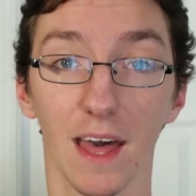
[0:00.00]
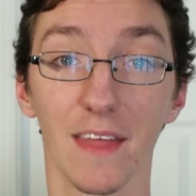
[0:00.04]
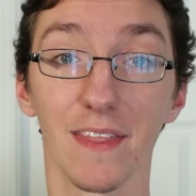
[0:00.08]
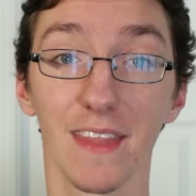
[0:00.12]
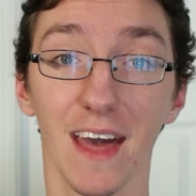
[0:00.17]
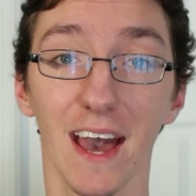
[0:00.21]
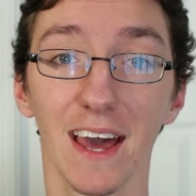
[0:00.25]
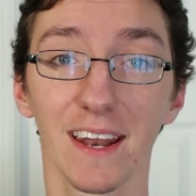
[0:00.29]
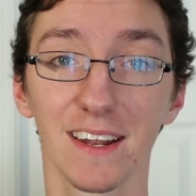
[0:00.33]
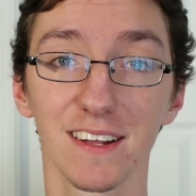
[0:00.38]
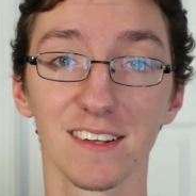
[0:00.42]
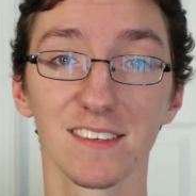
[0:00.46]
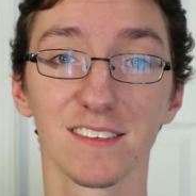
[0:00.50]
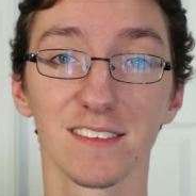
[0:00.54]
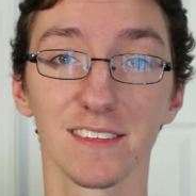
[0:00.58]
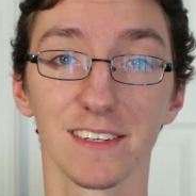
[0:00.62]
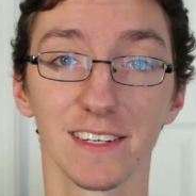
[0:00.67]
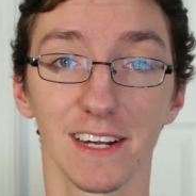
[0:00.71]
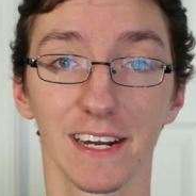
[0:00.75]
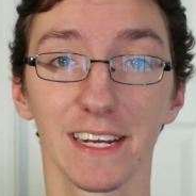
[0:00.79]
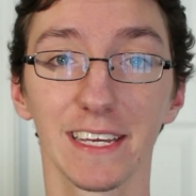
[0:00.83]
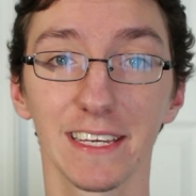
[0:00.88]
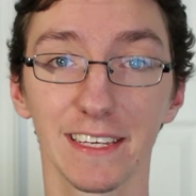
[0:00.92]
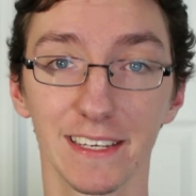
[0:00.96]
And that is the
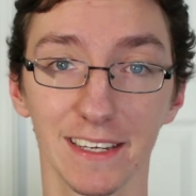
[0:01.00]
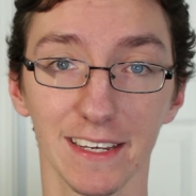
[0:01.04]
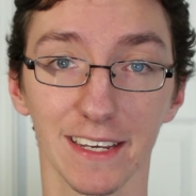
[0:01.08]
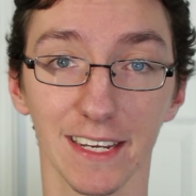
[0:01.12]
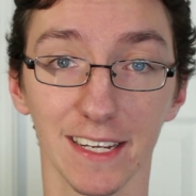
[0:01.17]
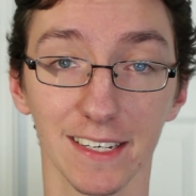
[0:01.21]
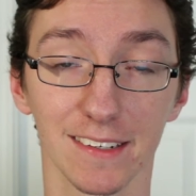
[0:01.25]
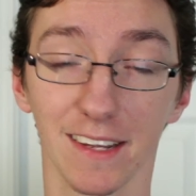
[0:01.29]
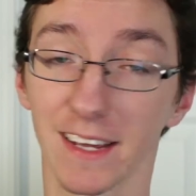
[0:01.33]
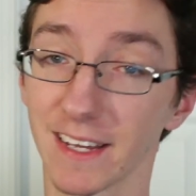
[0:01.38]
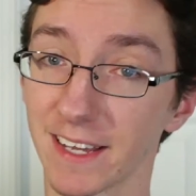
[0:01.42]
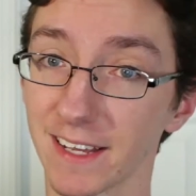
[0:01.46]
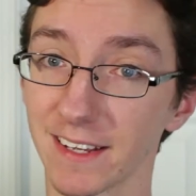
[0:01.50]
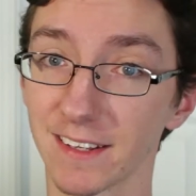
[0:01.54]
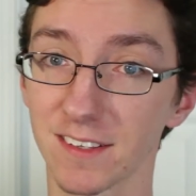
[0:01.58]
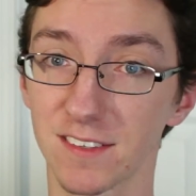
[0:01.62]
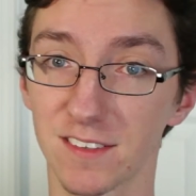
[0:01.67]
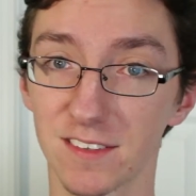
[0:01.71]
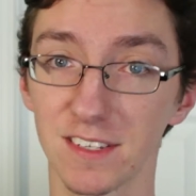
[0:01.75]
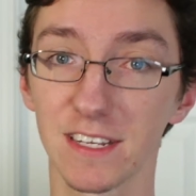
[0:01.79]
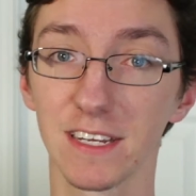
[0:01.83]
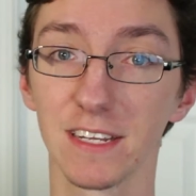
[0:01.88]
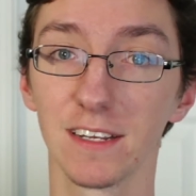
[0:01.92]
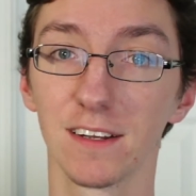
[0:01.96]
Night King taking a
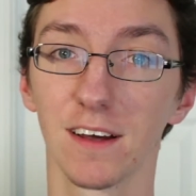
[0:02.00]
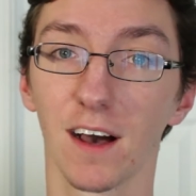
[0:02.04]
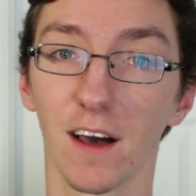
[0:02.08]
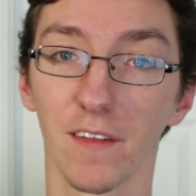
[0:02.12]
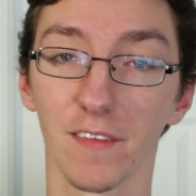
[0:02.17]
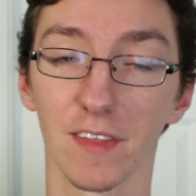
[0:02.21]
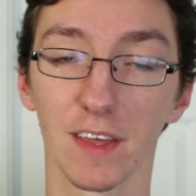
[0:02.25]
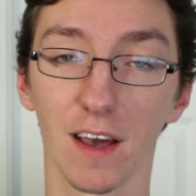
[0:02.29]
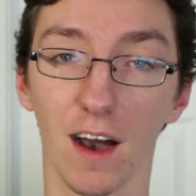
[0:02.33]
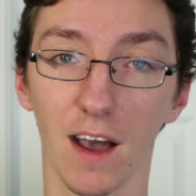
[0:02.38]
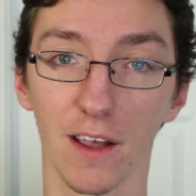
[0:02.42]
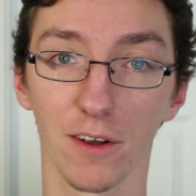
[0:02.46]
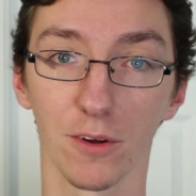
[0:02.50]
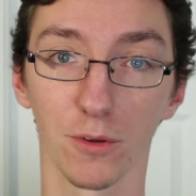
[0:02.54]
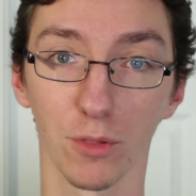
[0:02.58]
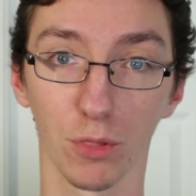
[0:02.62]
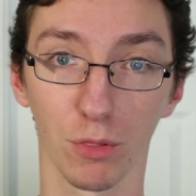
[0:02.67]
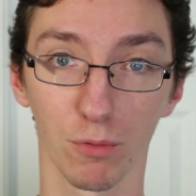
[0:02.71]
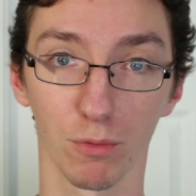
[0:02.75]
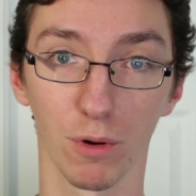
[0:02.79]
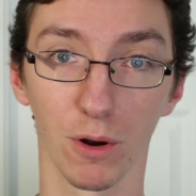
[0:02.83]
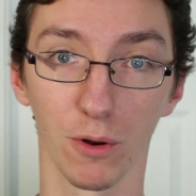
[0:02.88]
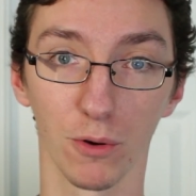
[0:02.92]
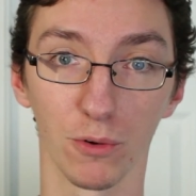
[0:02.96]
seat on the Iron
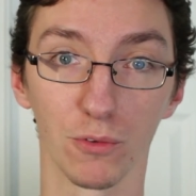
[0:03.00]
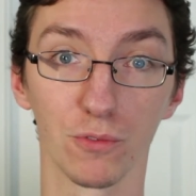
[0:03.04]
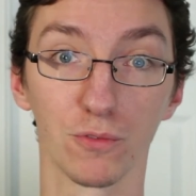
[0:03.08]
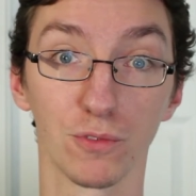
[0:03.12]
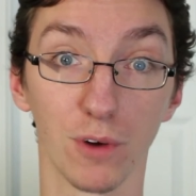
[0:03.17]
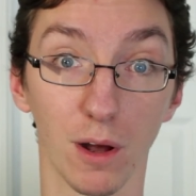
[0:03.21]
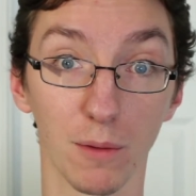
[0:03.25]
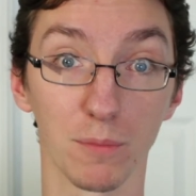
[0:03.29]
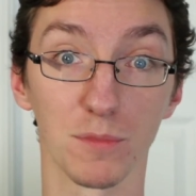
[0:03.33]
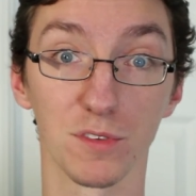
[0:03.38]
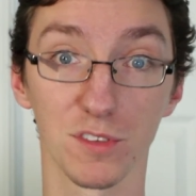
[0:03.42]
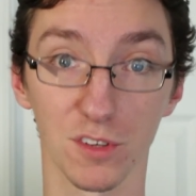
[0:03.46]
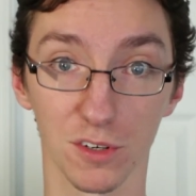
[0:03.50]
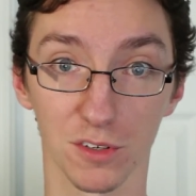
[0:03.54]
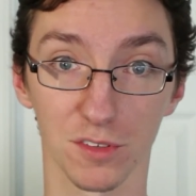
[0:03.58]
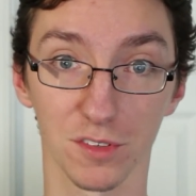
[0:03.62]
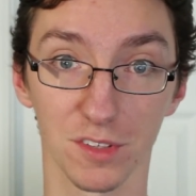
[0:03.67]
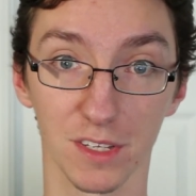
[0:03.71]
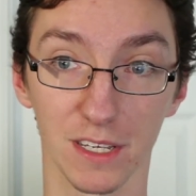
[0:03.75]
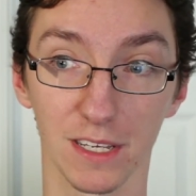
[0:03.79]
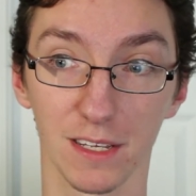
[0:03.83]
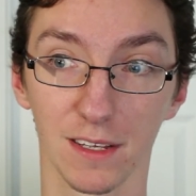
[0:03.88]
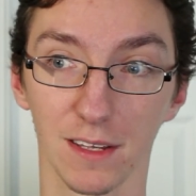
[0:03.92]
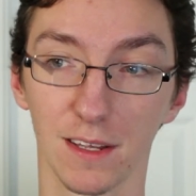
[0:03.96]
Throne from
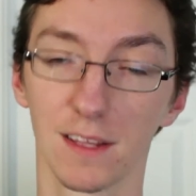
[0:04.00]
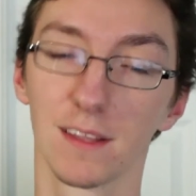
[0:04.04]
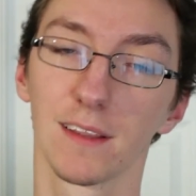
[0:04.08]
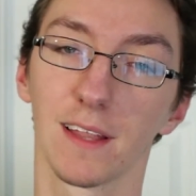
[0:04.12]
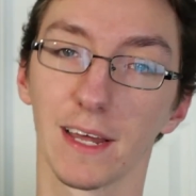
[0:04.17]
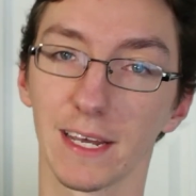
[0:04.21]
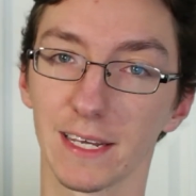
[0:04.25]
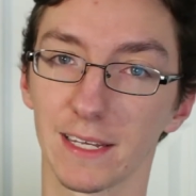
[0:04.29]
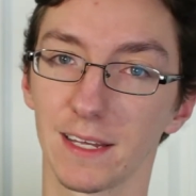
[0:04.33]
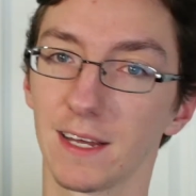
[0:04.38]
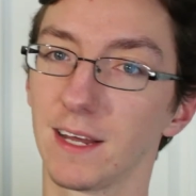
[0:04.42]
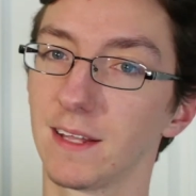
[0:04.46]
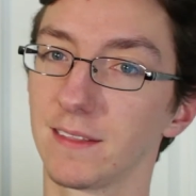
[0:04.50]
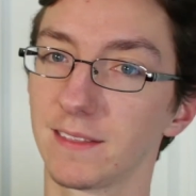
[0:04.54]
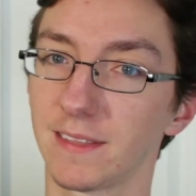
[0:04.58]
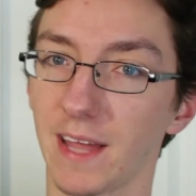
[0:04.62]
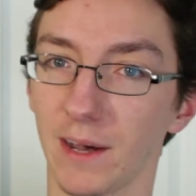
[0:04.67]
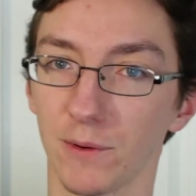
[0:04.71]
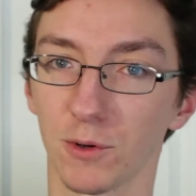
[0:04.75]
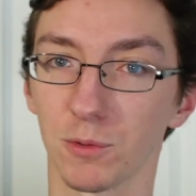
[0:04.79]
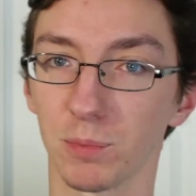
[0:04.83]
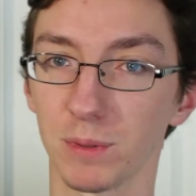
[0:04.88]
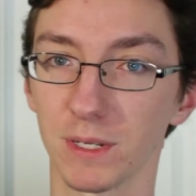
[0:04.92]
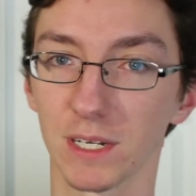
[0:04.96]
Cersei. Like,
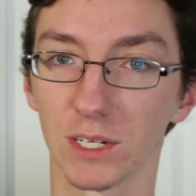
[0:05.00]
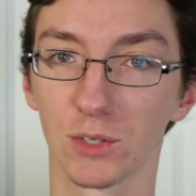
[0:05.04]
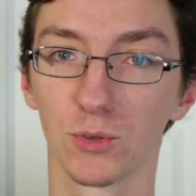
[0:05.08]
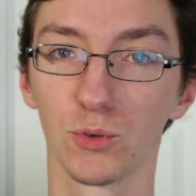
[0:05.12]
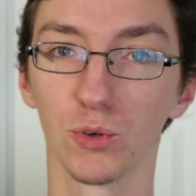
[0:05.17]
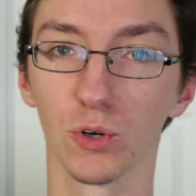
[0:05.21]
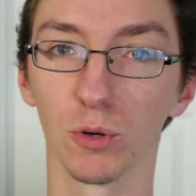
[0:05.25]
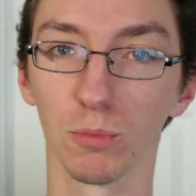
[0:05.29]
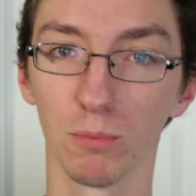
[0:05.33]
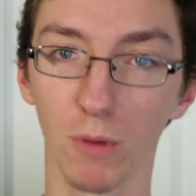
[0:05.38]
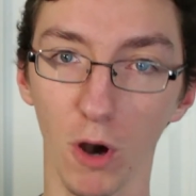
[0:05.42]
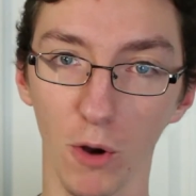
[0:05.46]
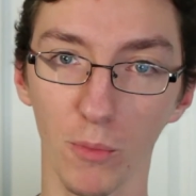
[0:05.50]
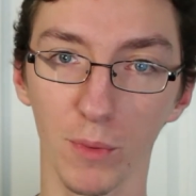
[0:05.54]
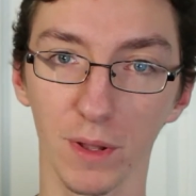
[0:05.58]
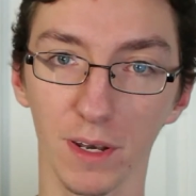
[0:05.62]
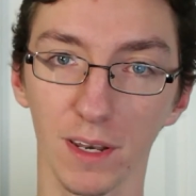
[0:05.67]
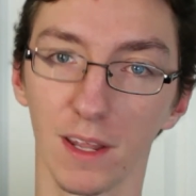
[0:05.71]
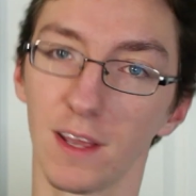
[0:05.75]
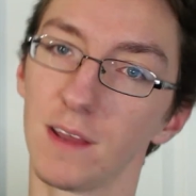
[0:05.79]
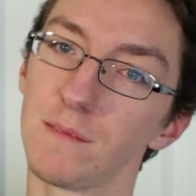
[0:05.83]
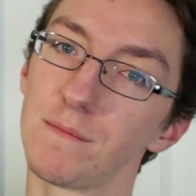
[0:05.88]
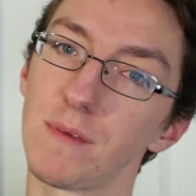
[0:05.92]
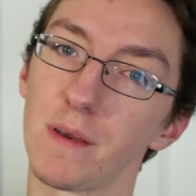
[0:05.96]
That would be a cool moment.